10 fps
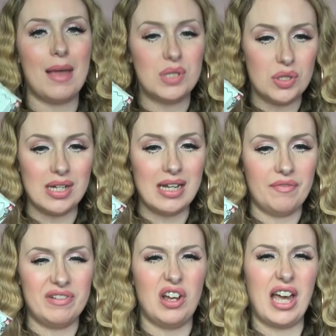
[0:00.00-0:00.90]
absolutely
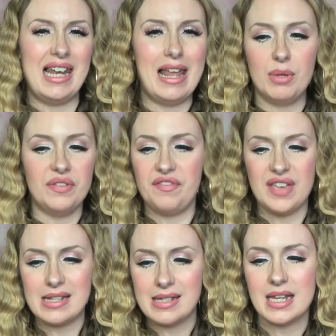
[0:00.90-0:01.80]
lovely, like a lemon
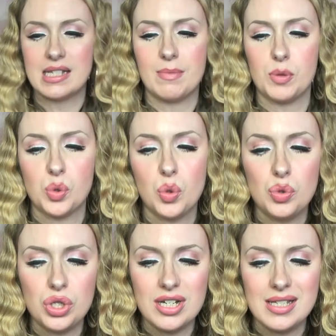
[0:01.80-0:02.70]
fizz. Smells
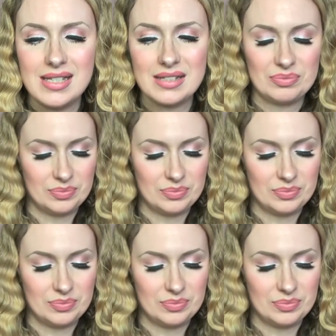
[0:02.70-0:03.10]
gorgeous.